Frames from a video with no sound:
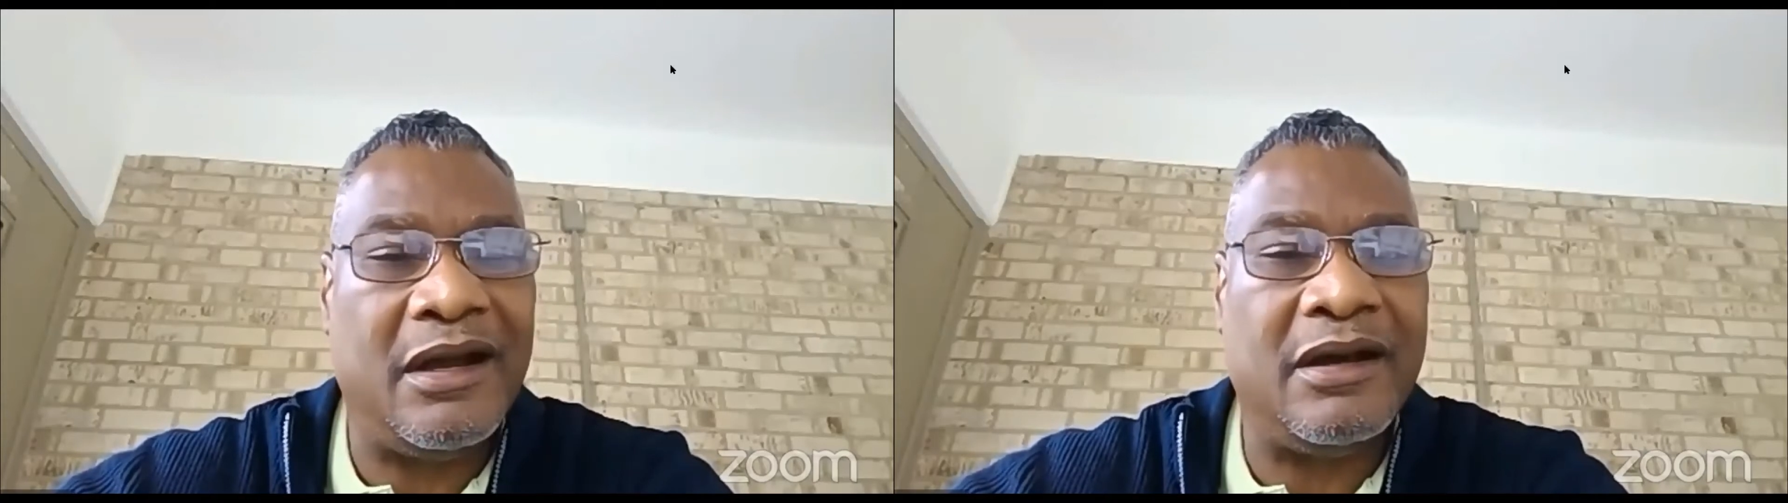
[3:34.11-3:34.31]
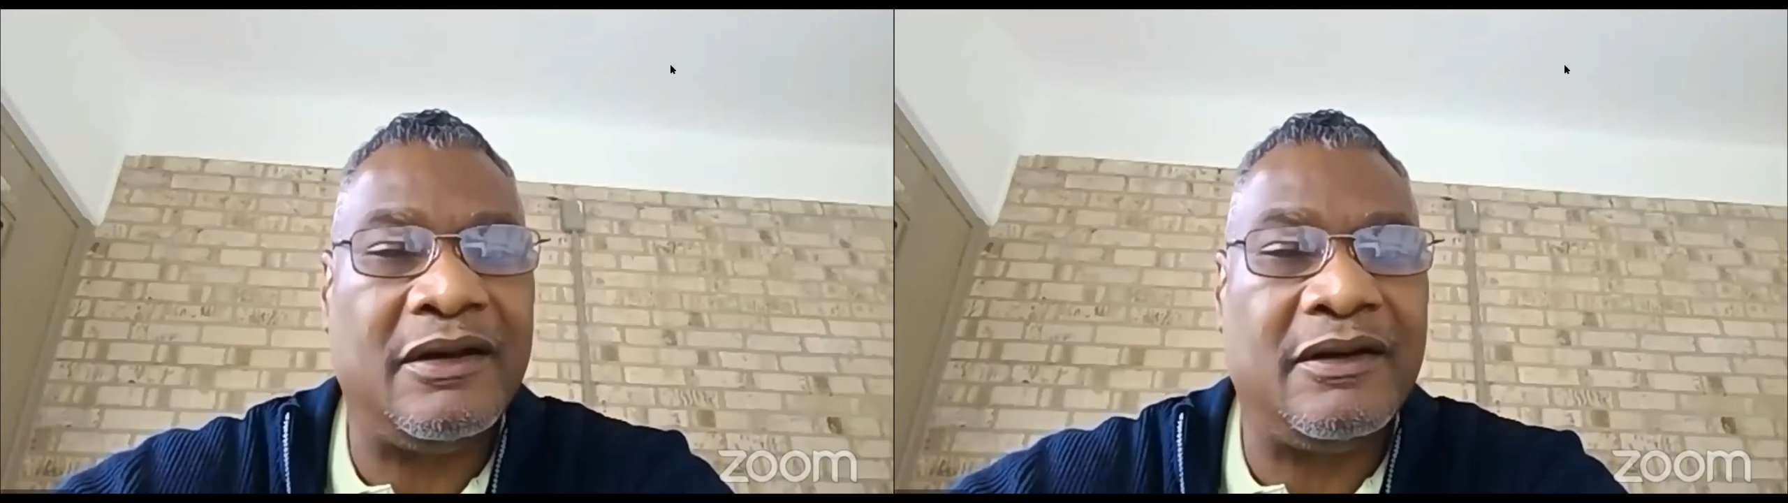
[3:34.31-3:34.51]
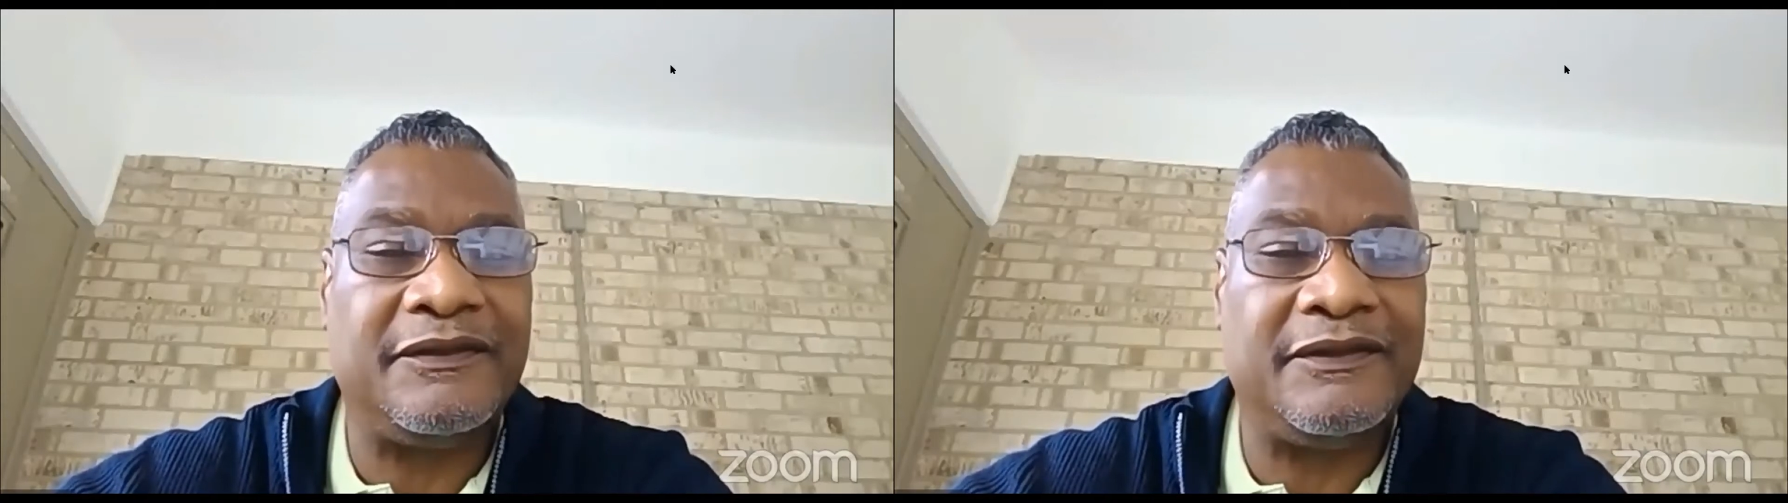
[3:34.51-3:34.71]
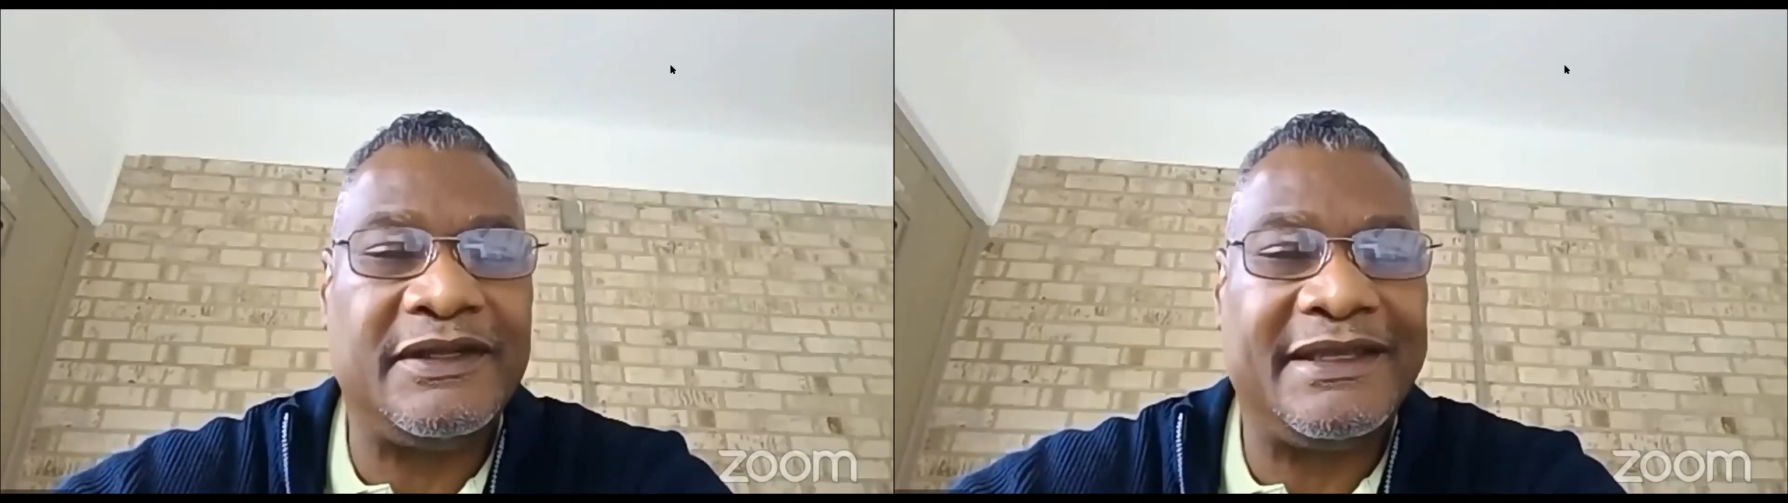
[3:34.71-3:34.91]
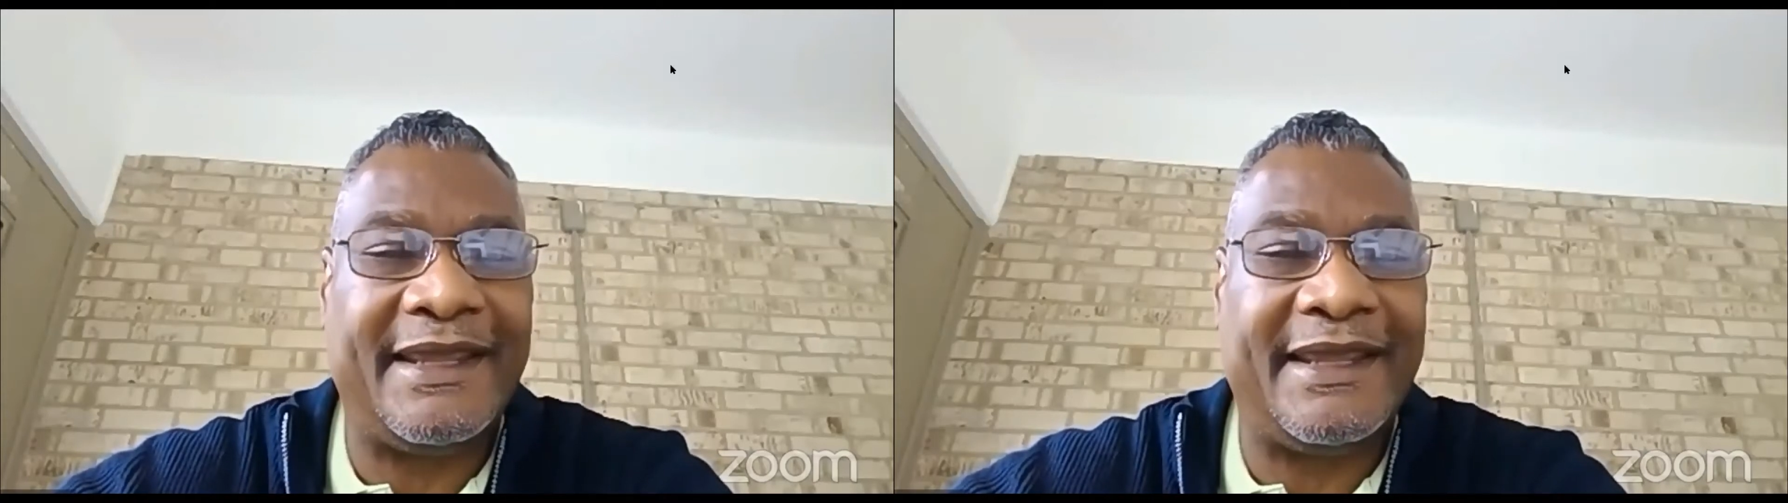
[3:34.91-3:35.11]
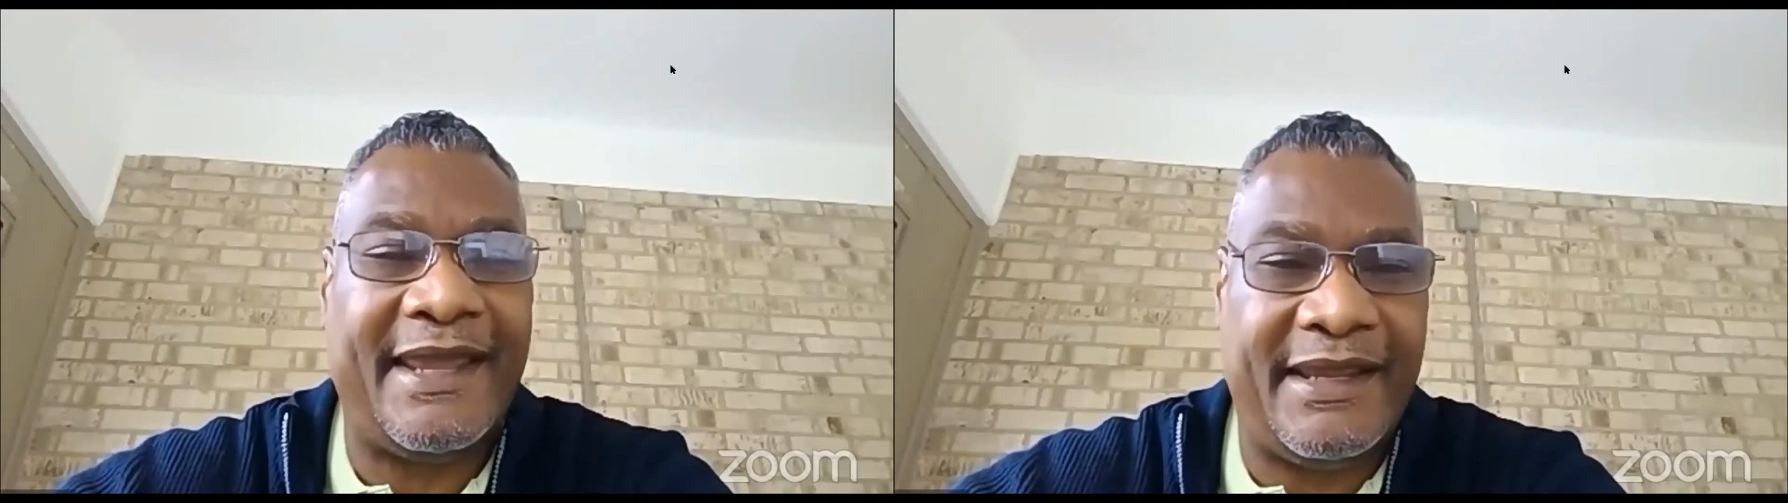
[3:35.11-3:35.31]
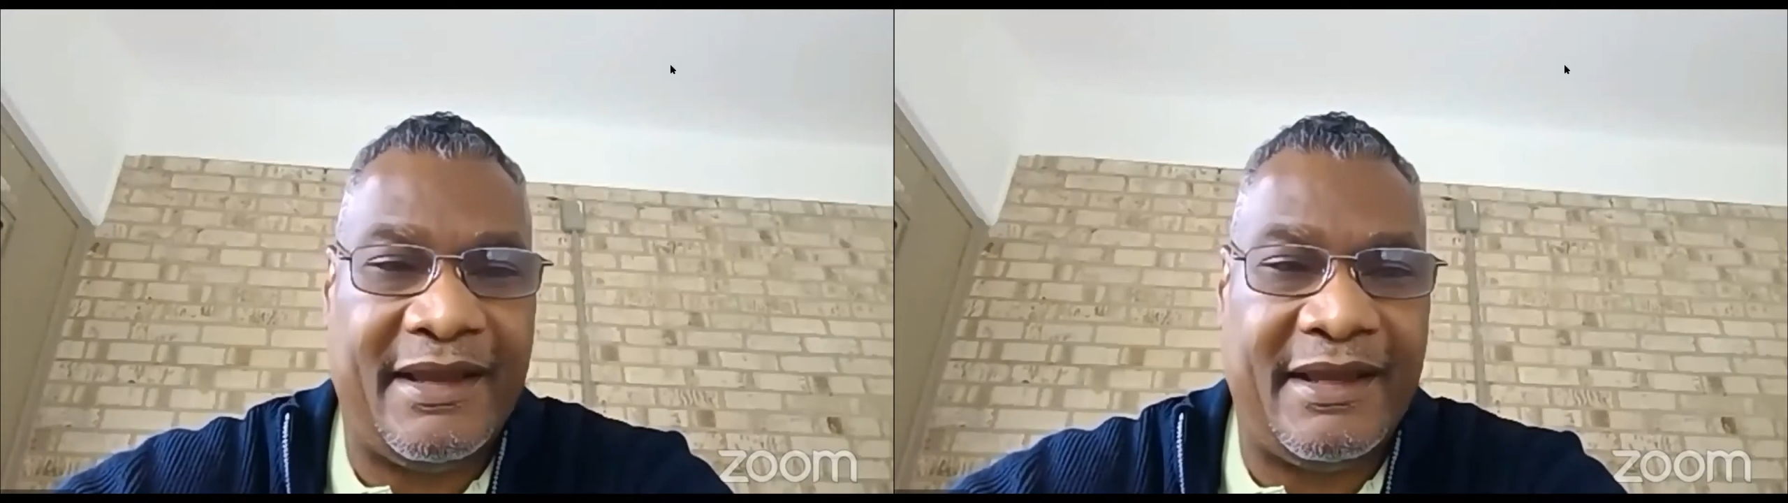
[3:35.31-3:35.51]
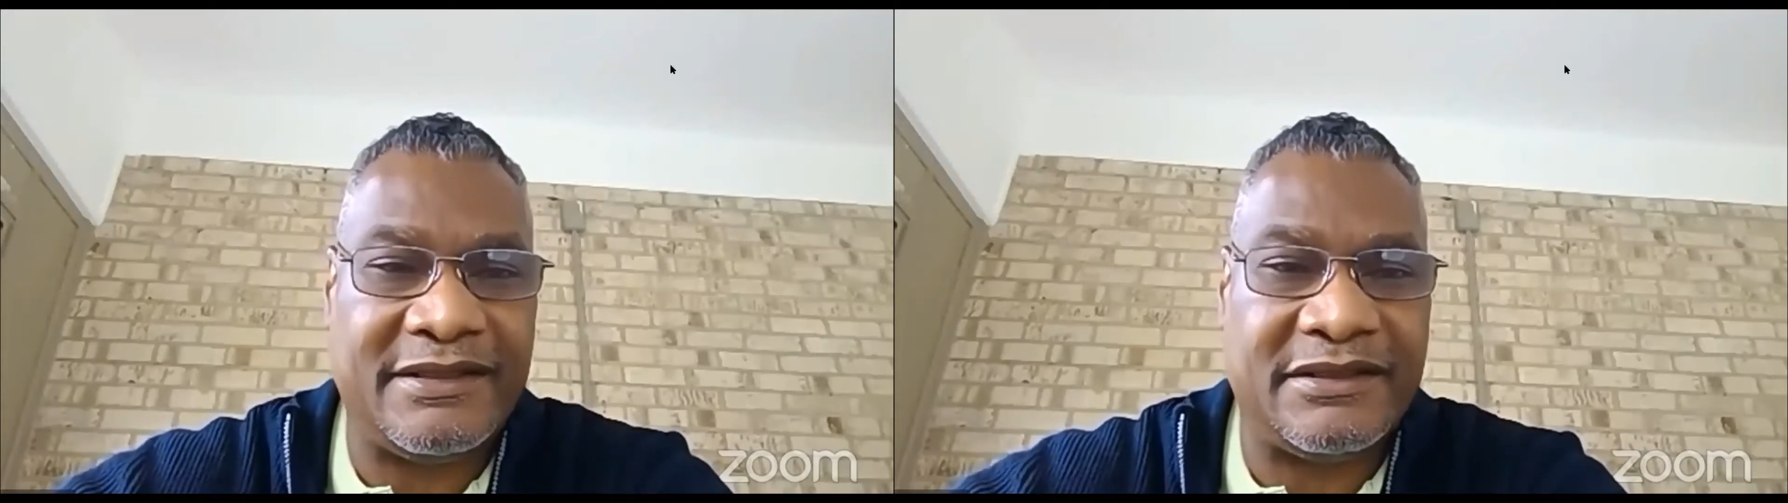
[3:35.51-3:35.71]
of
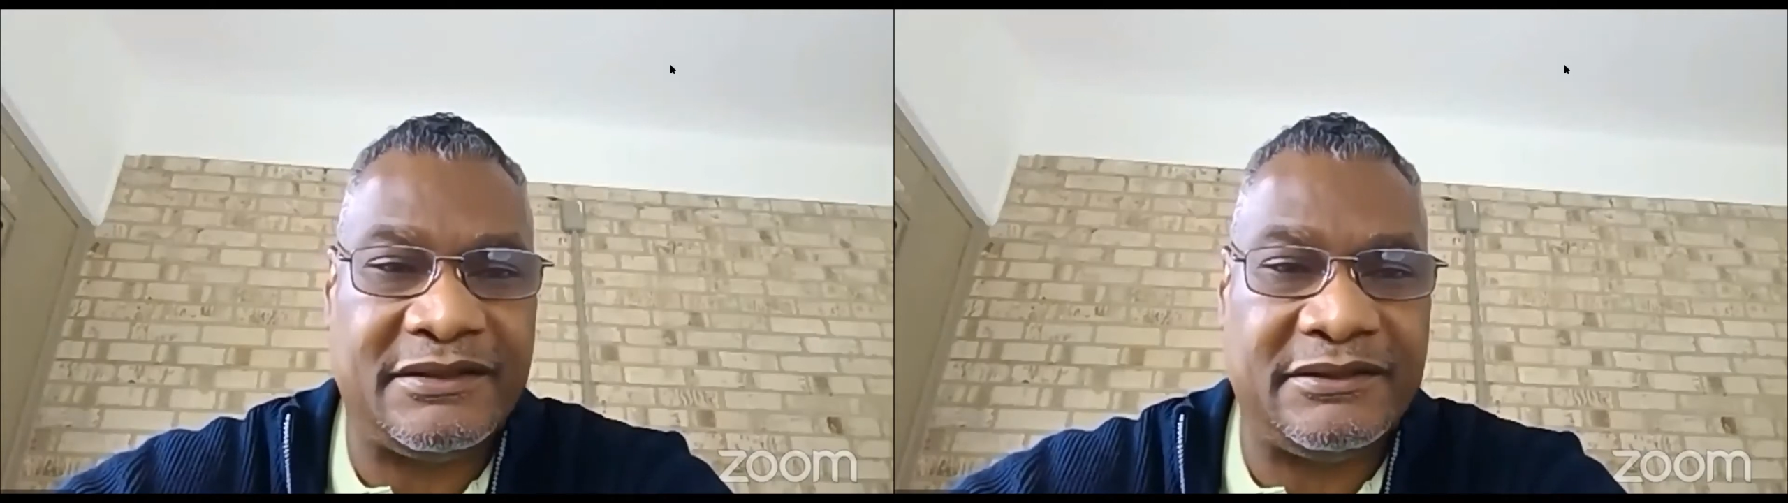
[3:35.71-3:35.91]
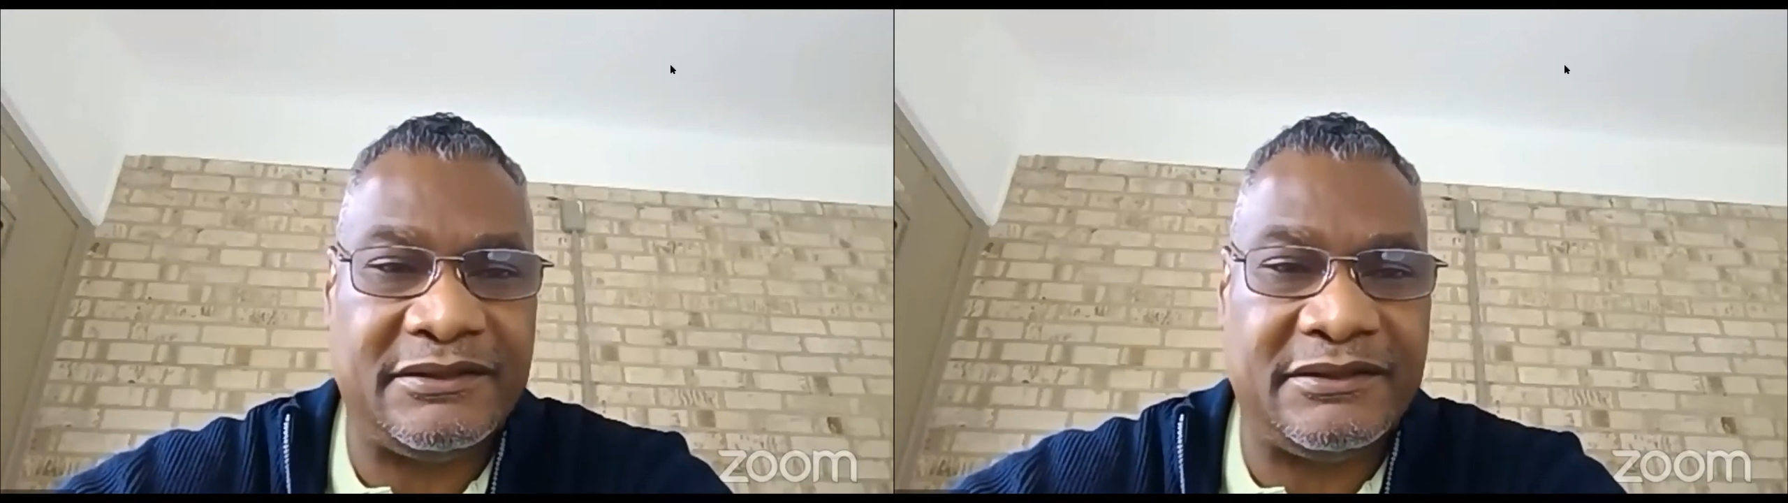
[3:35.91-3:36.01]
chaos.